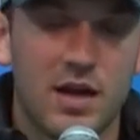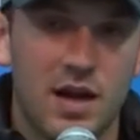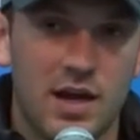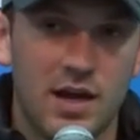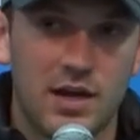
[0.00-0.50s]

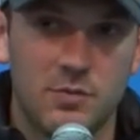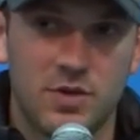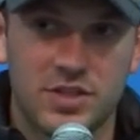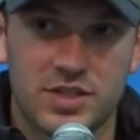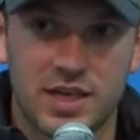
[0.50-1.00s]

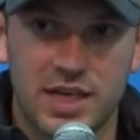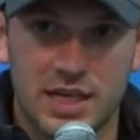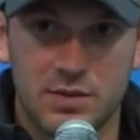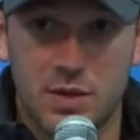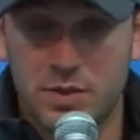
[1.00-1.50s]

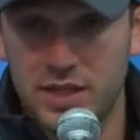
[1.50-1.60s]
I mean,